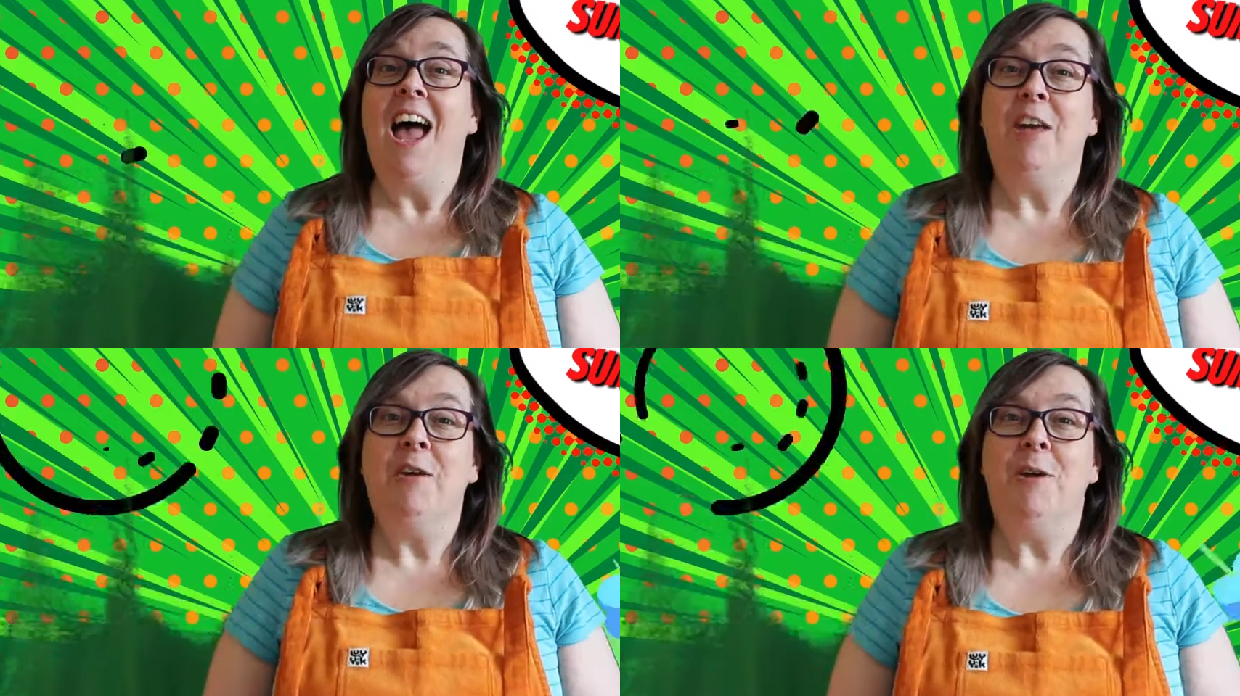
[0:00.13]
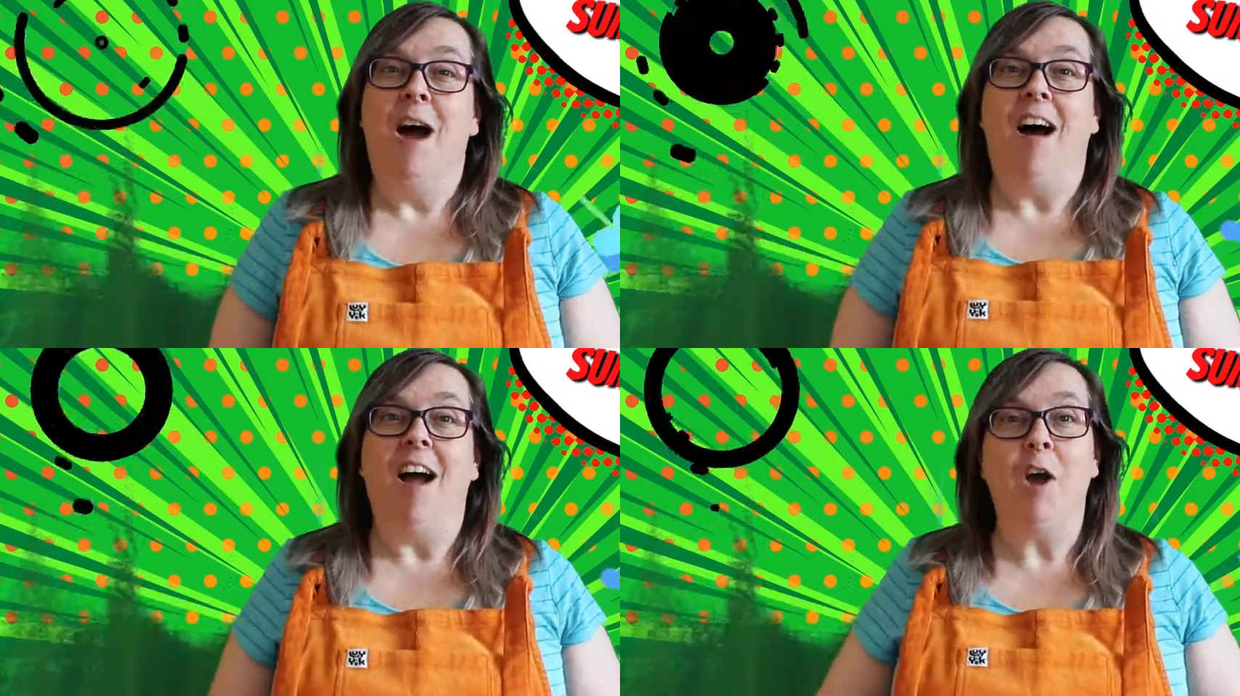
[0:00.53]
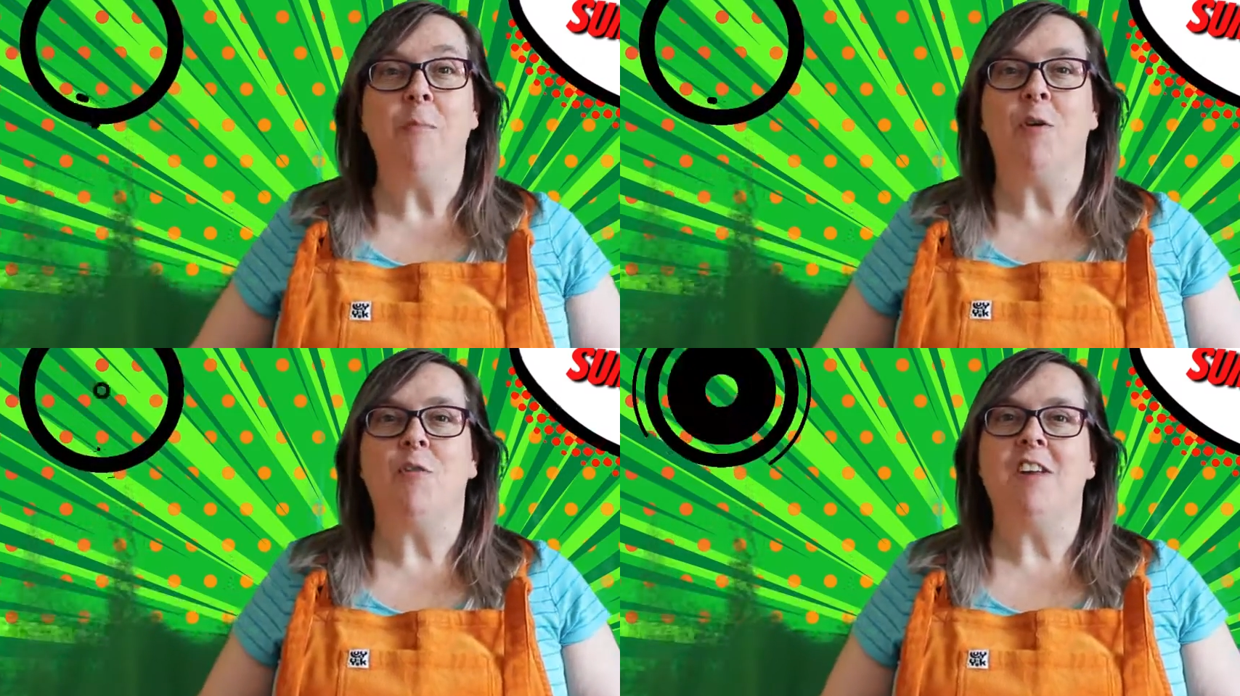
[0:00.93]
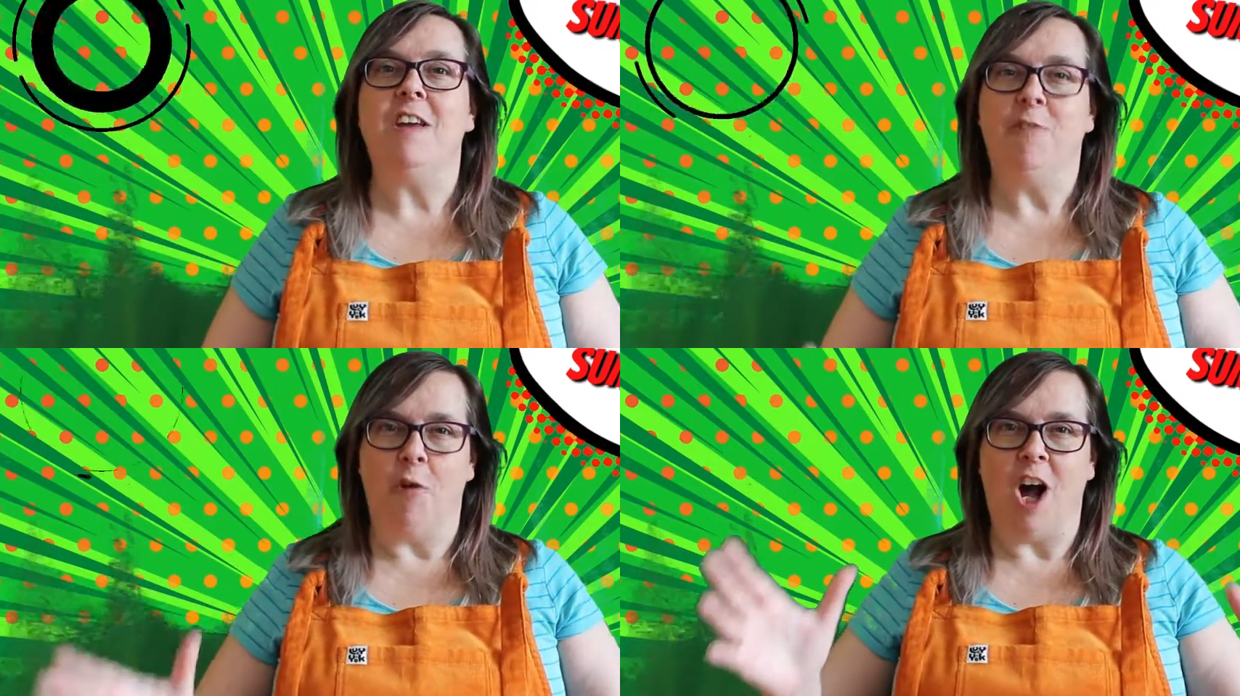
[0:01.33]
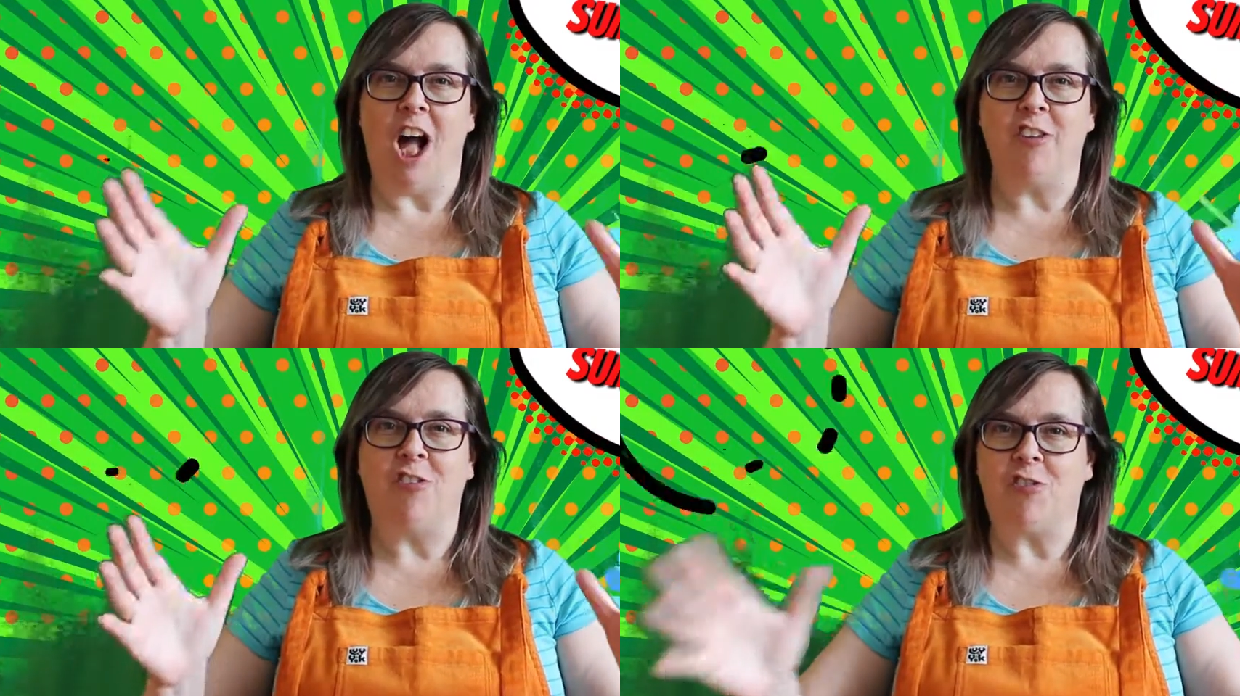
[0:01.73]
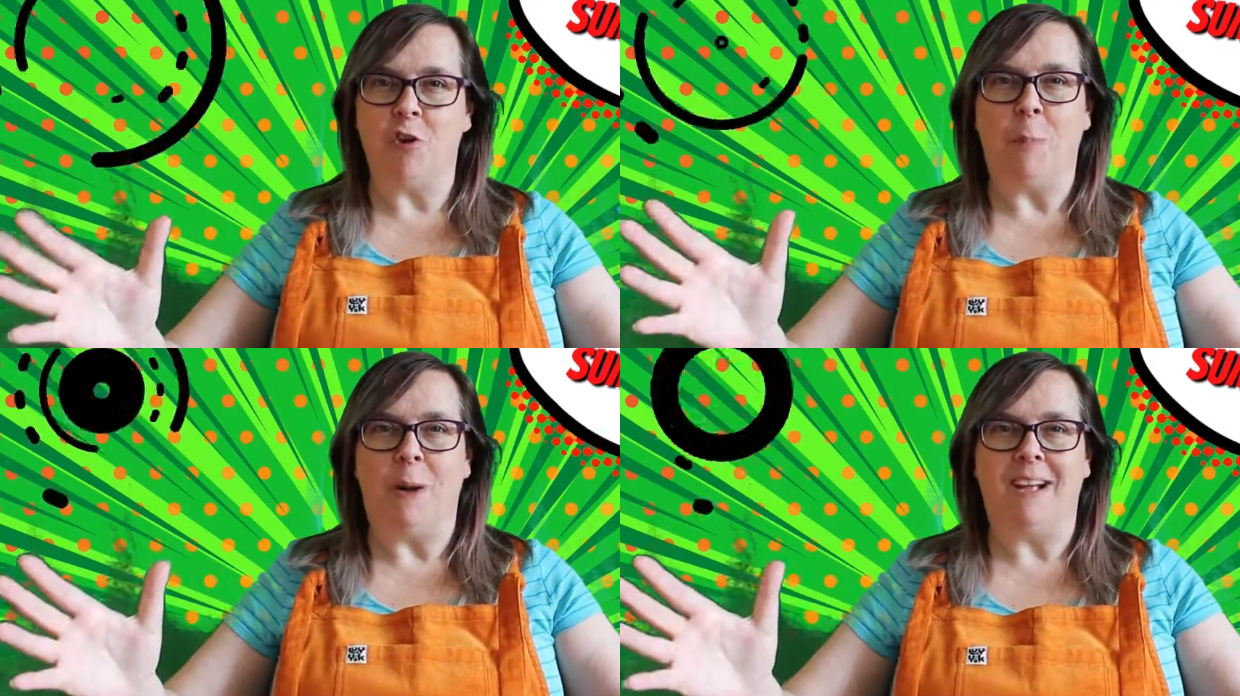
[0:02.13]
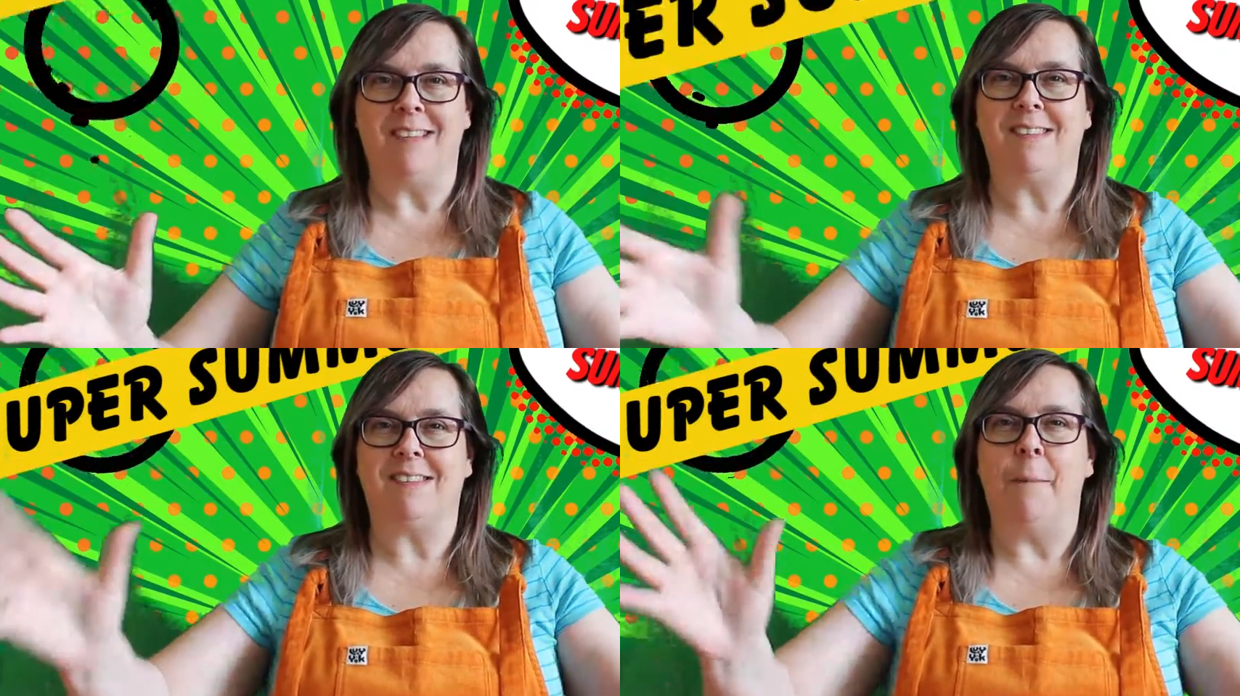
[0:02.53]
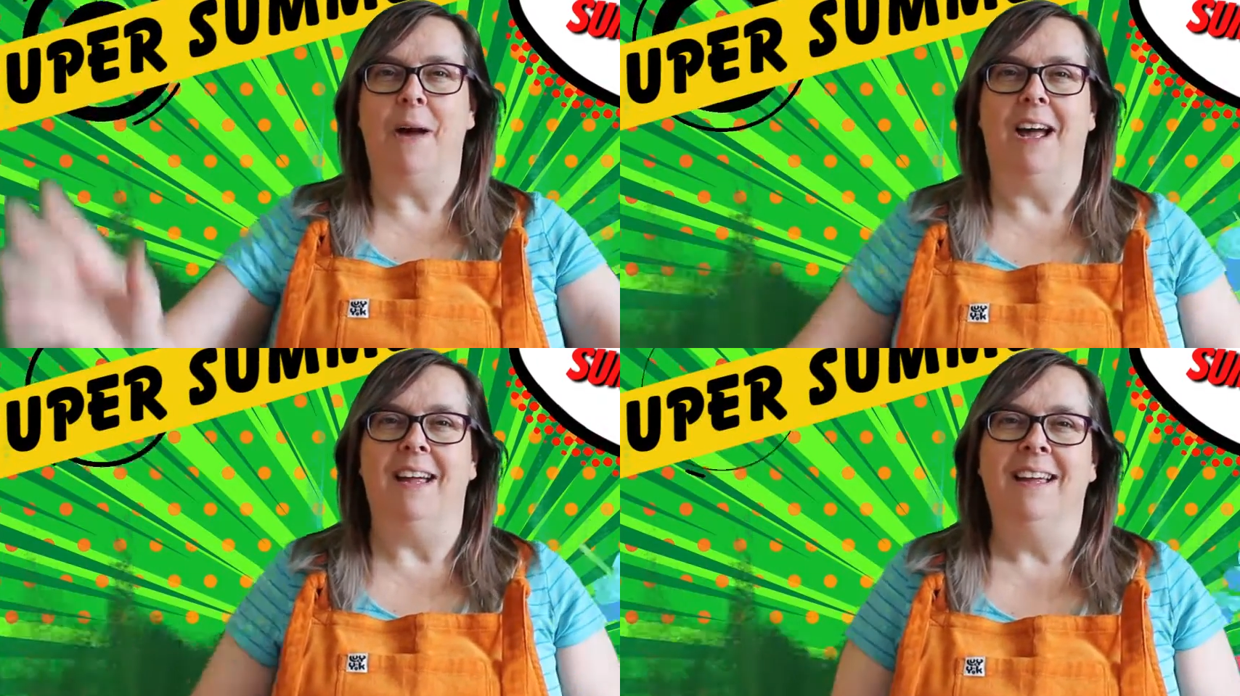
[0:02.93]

Hello, I hope you're ready for a super summer